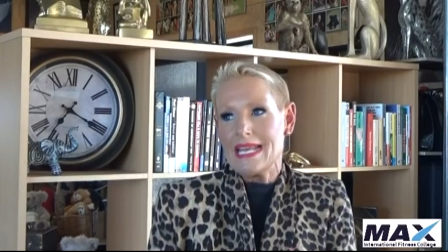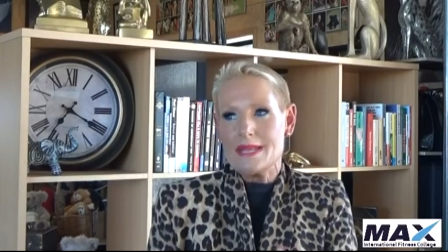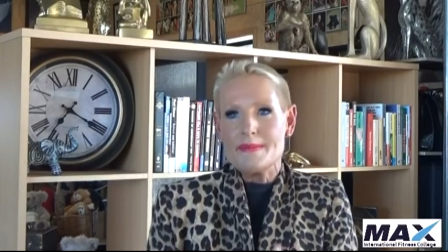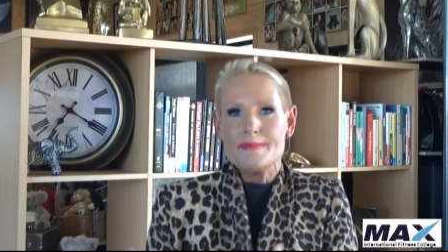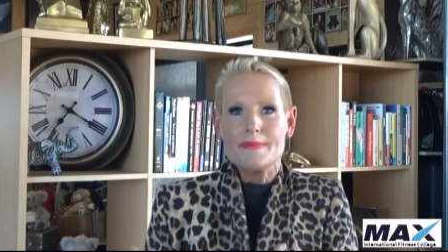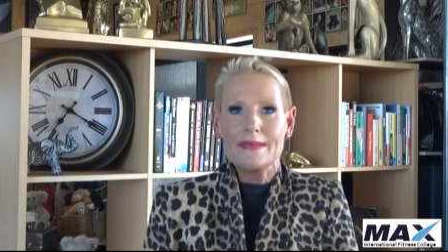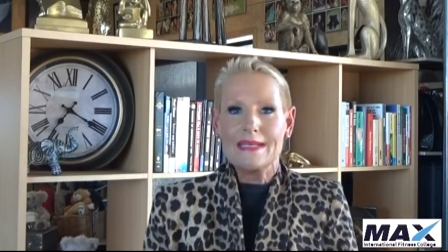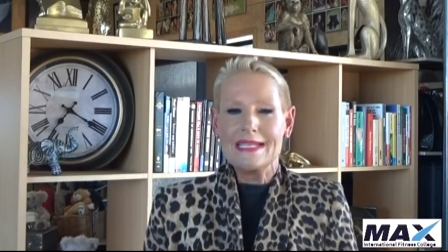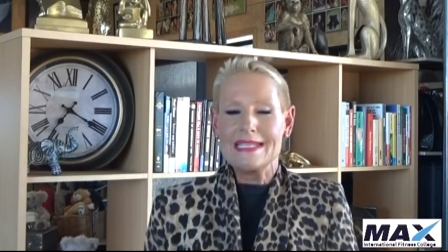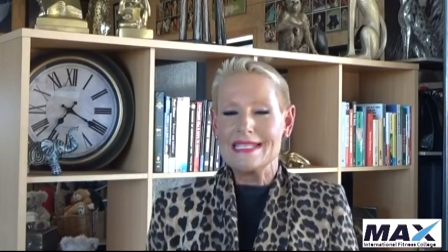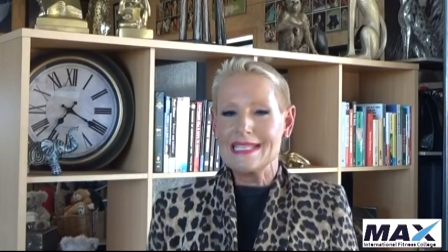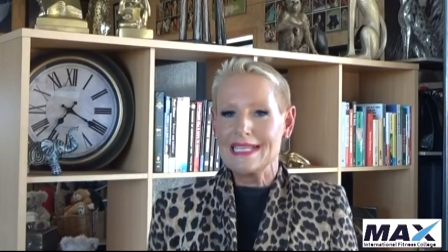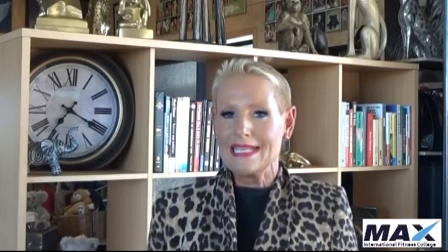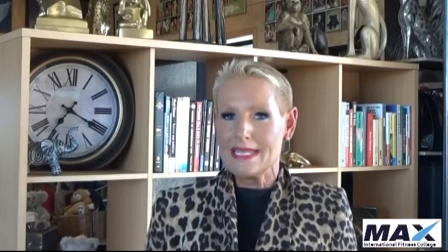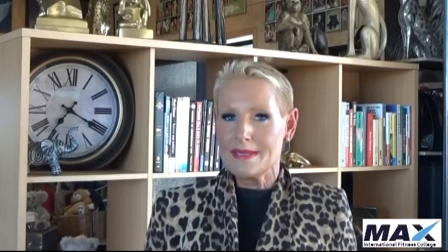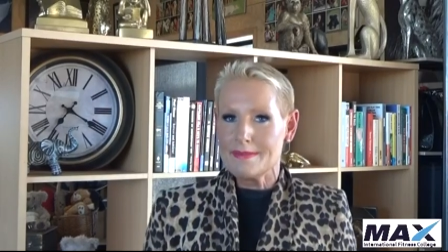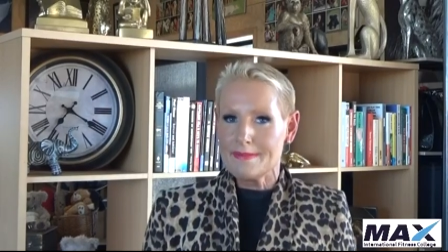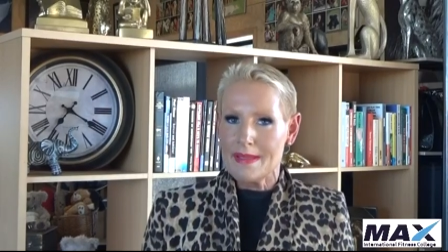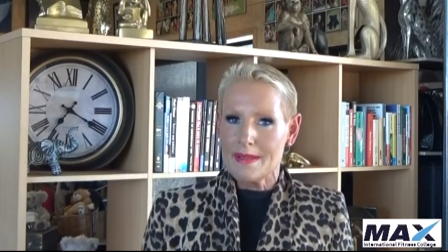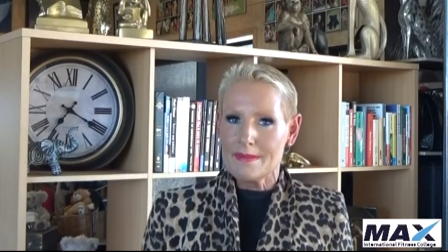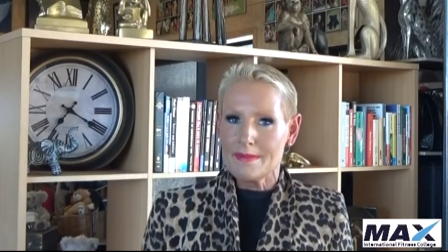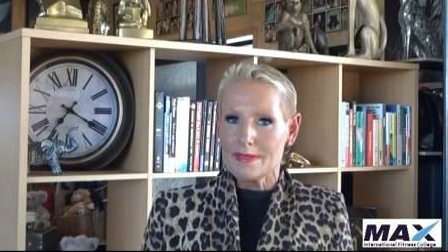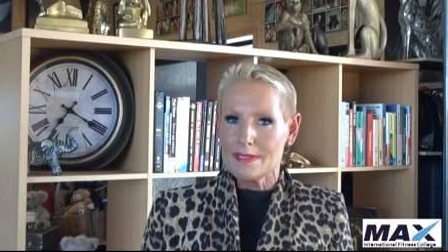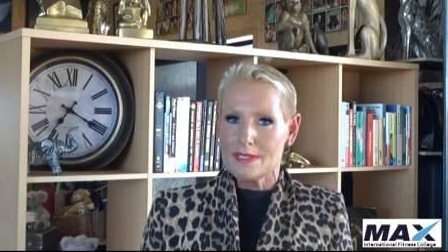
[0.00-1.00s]
anybody
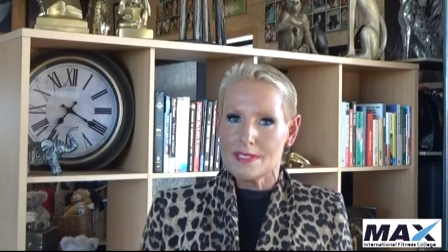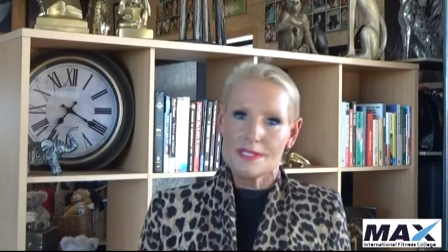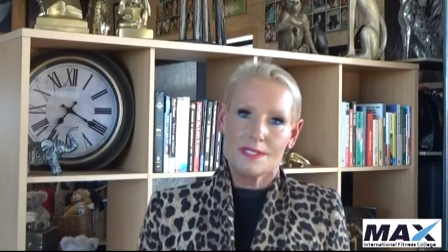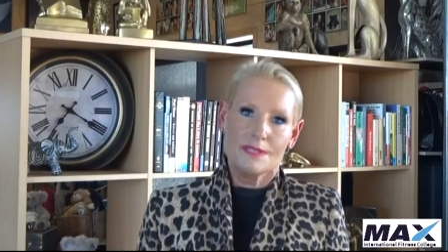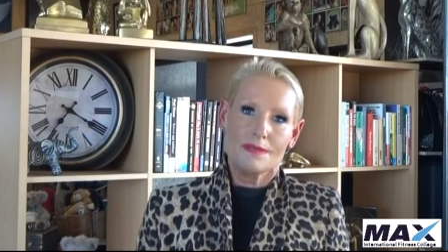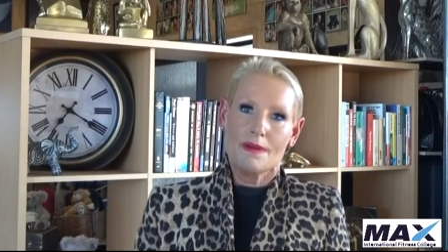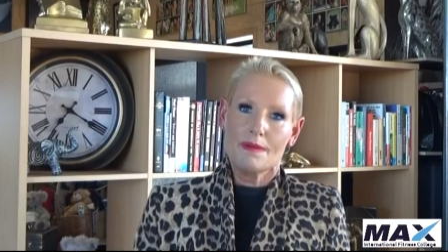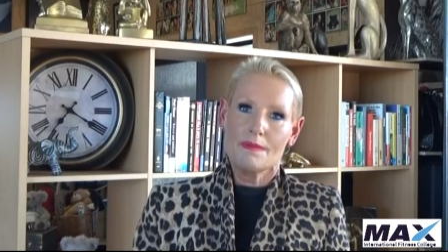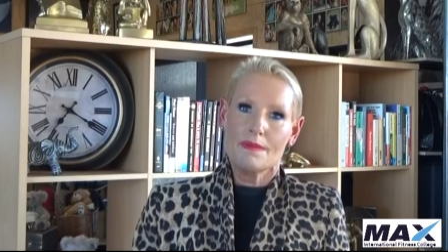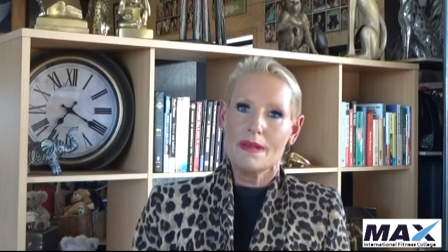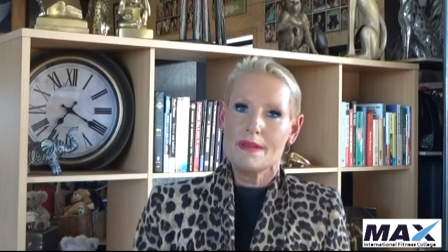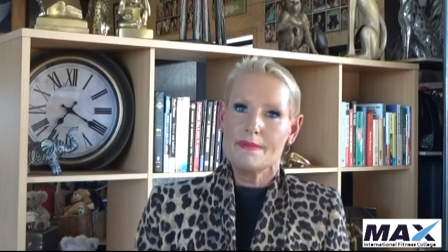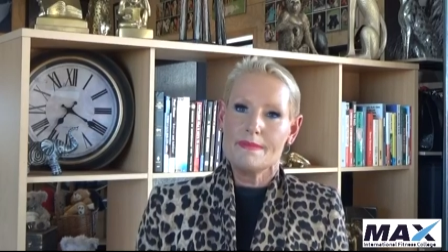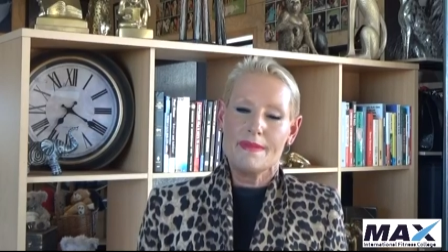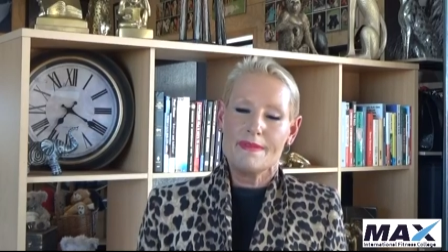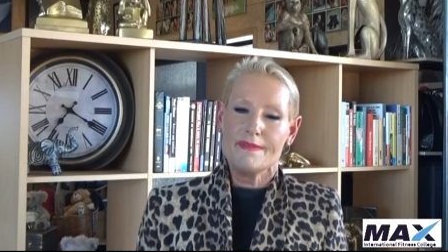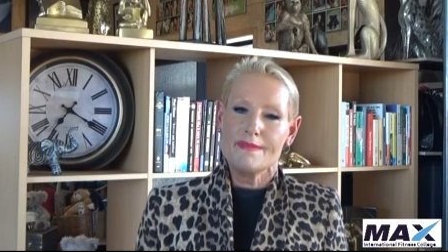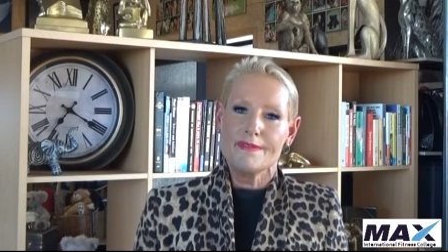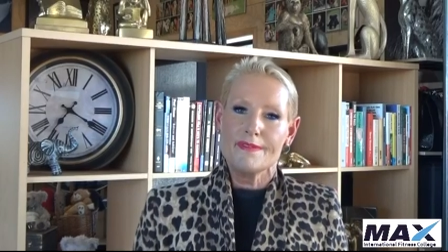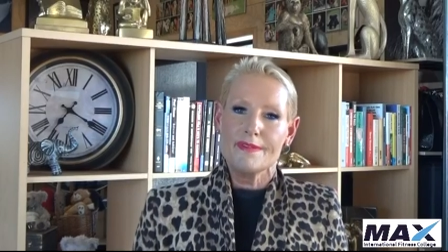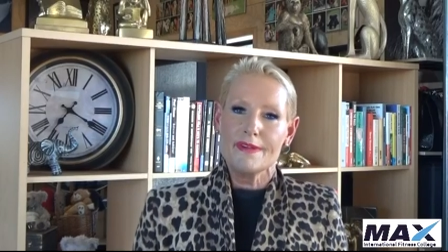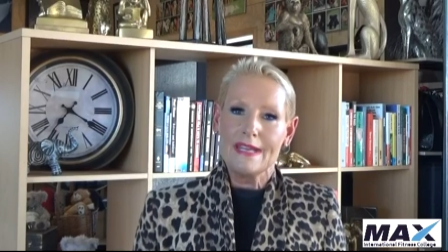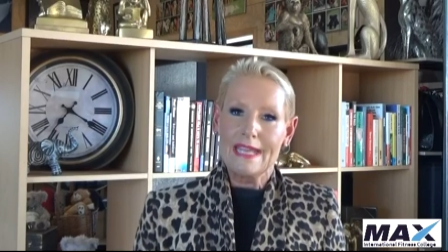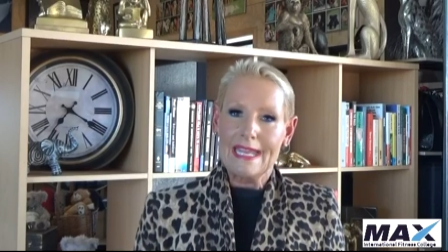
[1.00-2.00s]
telling me what to do. I want to be
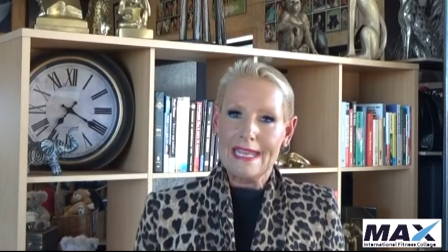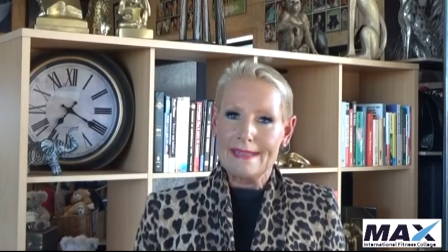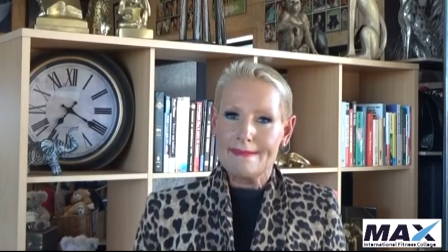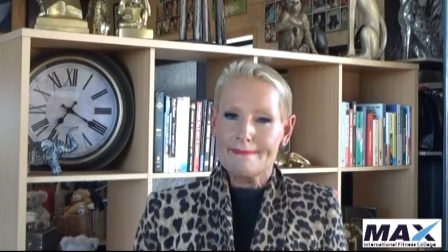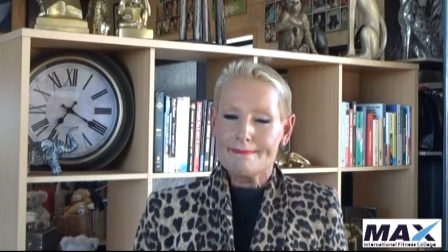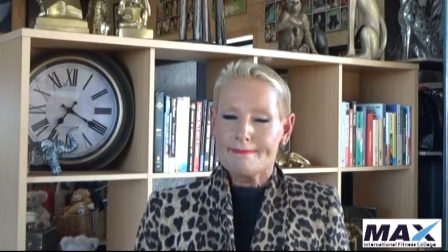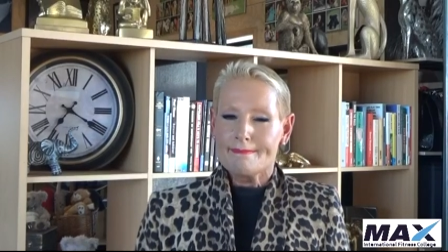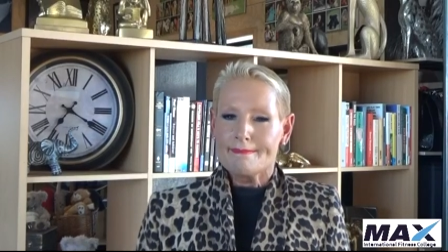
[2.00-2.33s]
free.